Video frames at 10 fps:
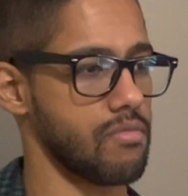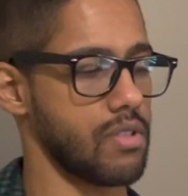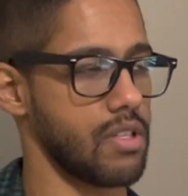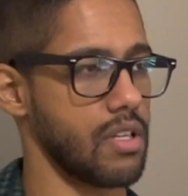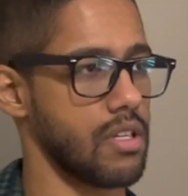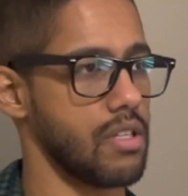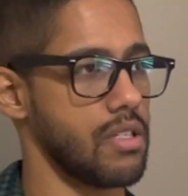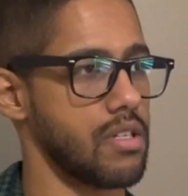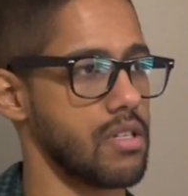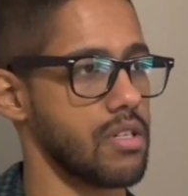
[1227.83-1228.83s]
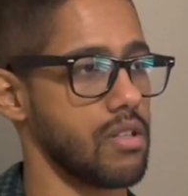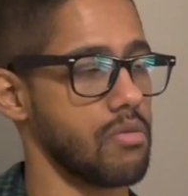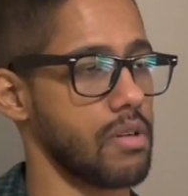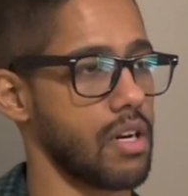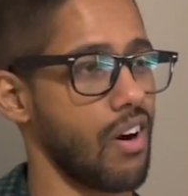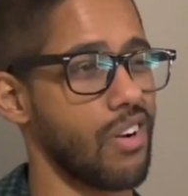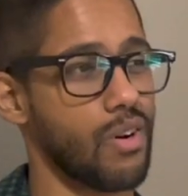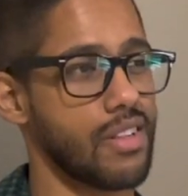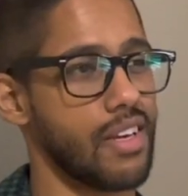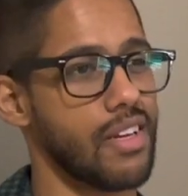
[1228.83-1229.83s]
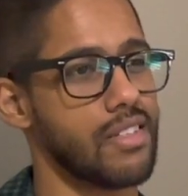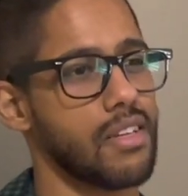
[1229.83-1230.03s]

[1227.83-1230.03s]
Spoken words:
did a little bit of cardio at the end,